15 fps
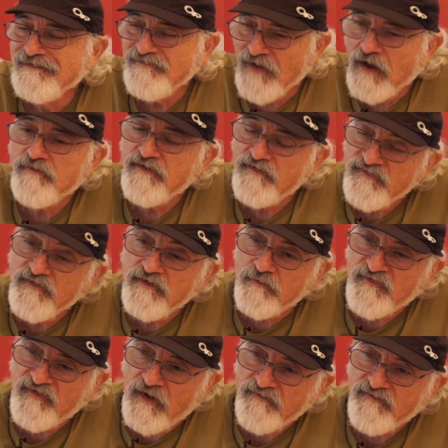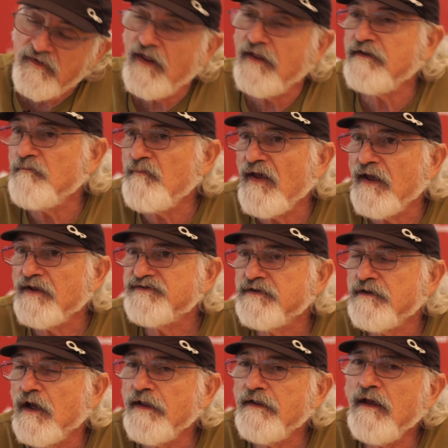Sound is an obsession and a
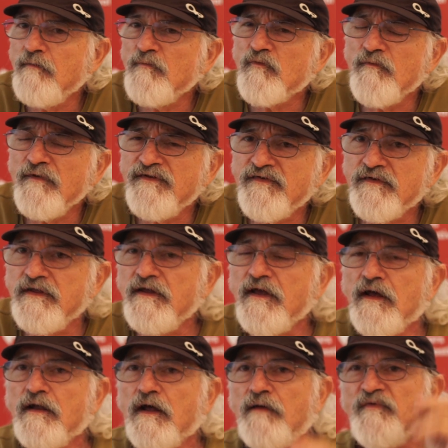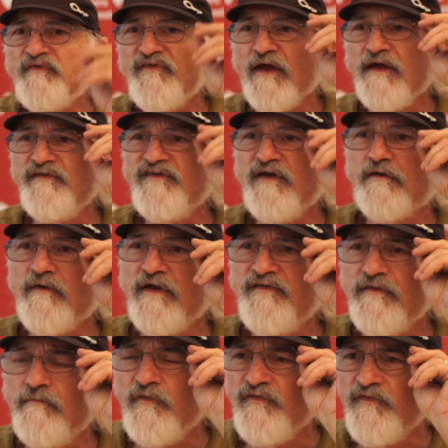passion. I come originally, I'm a second
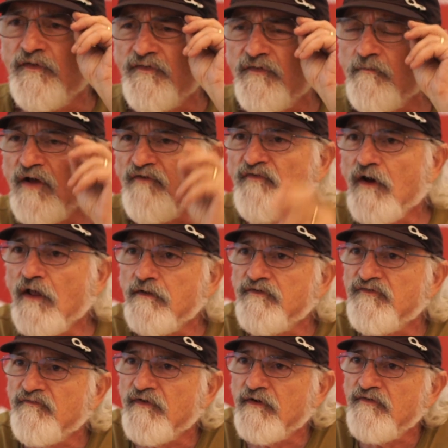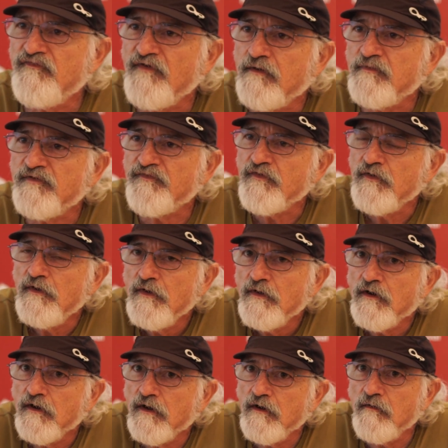generation musician. My father is a very famous
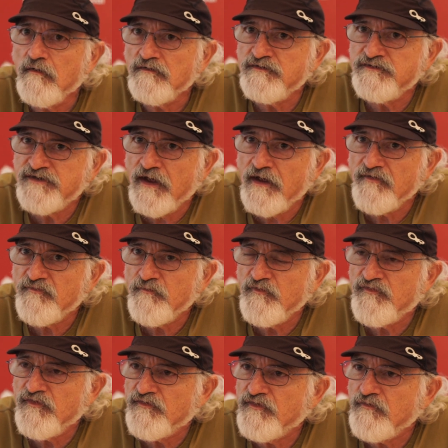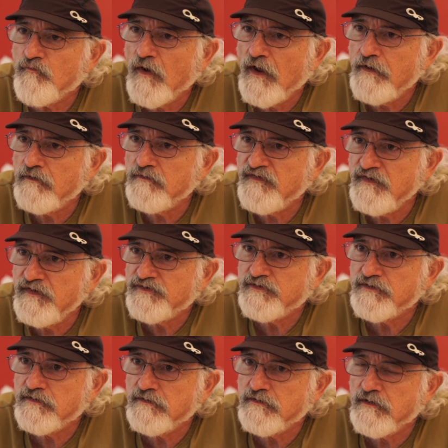jazz musician, writer,
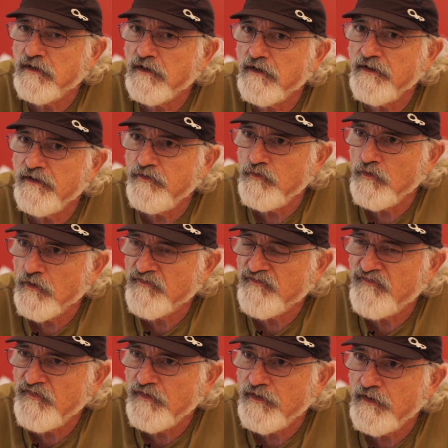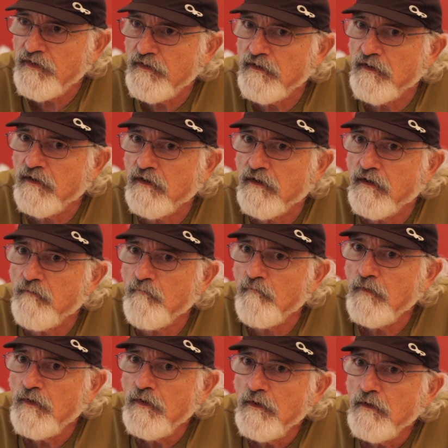teacher in New York City.
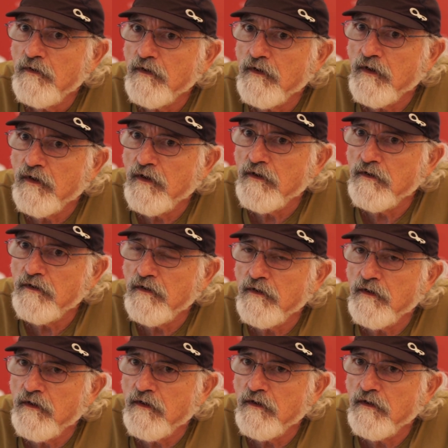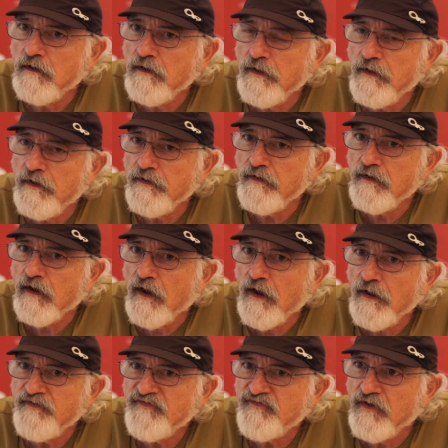And
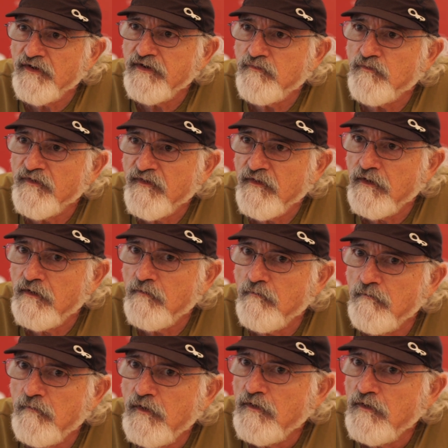I studied with him